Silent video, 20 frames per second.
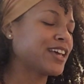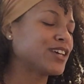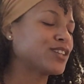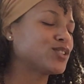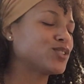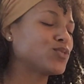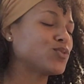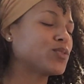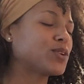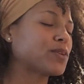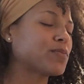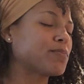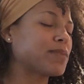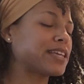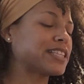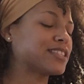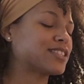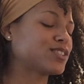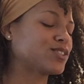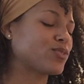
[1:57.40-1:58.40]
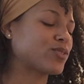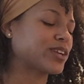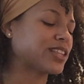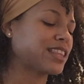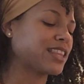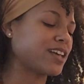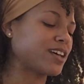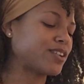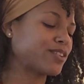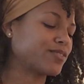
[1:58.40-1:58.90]
To commence your
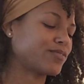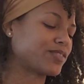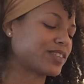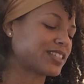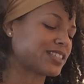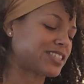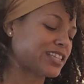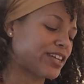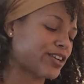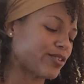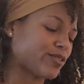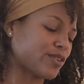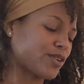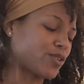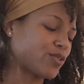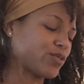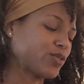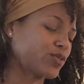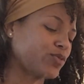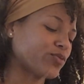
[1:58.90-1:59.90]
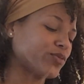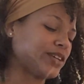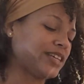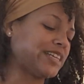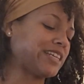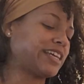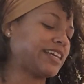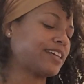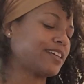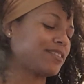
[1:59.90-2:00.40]
love tarot
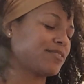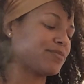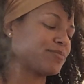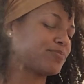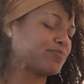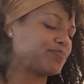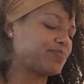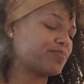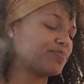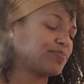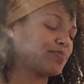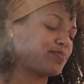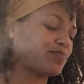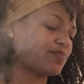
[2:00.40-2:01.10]
reading.